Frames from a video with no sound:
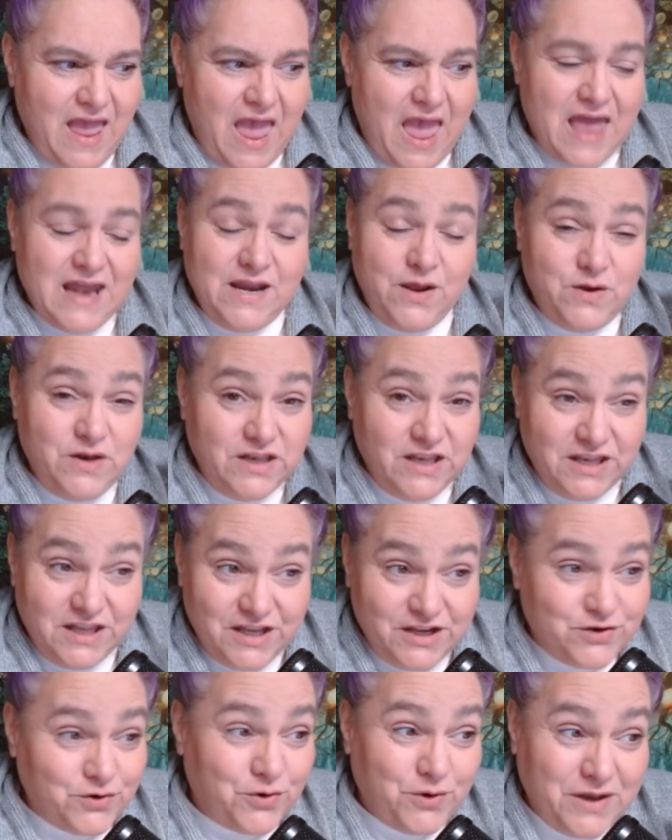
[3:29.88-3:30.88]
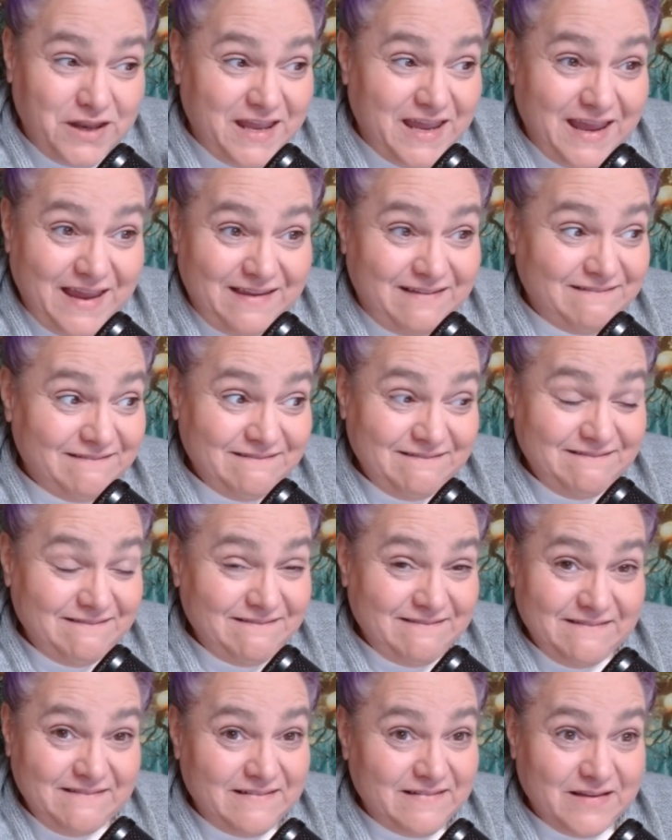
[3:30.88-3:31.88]
And it literally
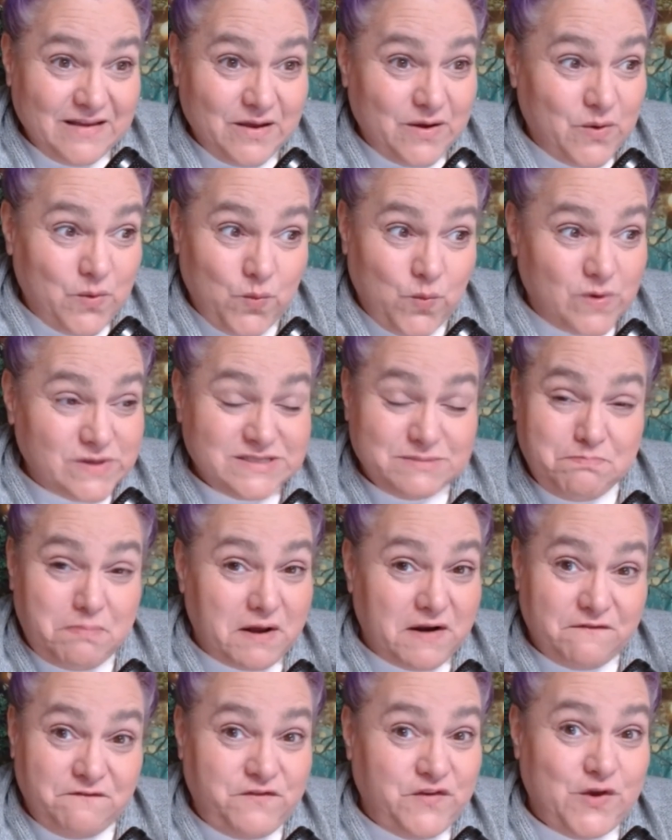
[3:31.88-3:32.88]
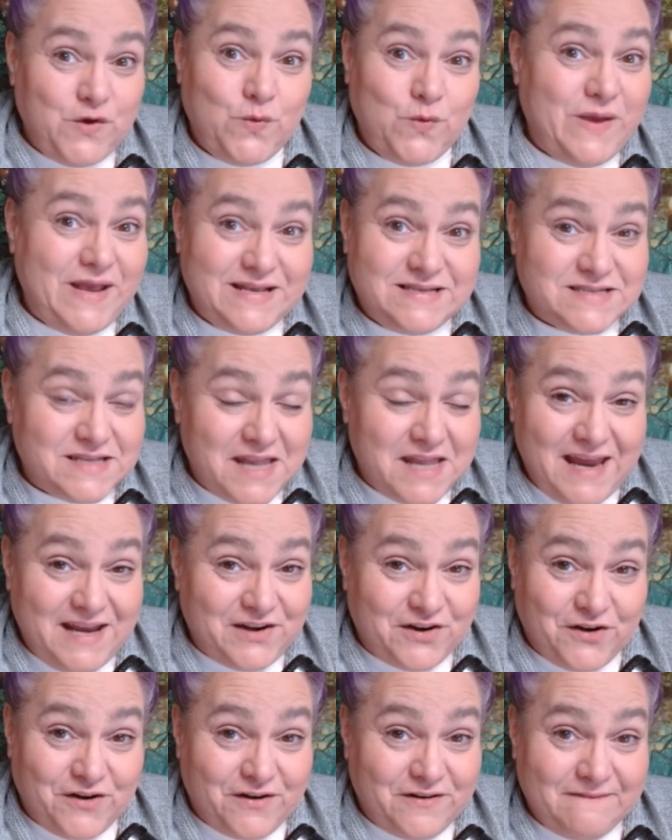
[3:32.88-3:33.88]
was but a few weeks
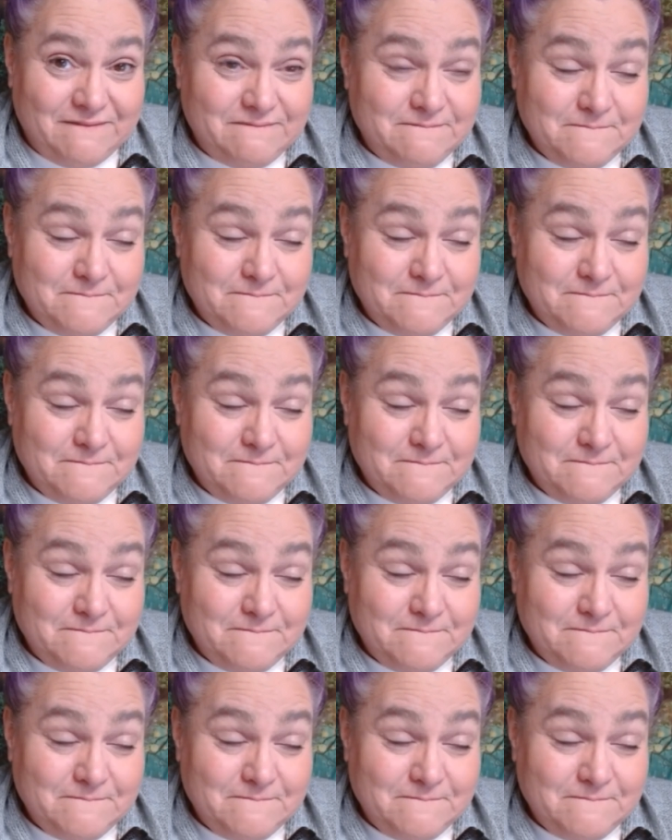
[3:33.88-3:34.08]
later,